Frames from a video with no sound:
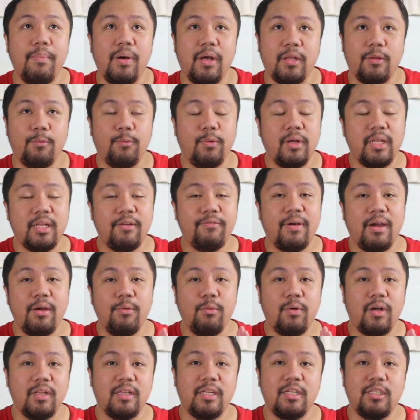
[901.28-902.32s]
But what if
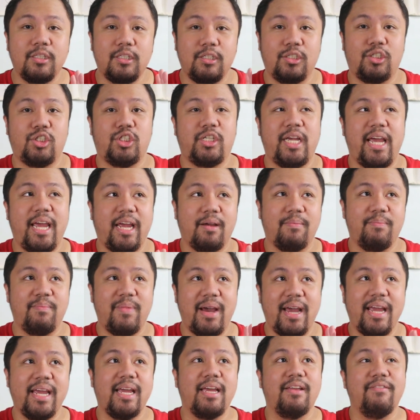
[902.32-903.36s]
I wanted to check
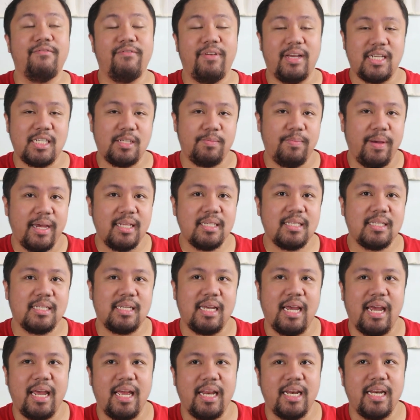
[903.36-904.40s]
my
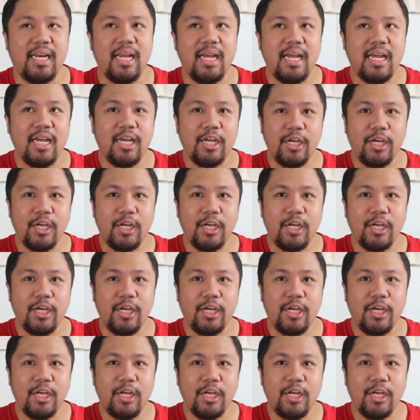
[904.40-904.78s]
investments and,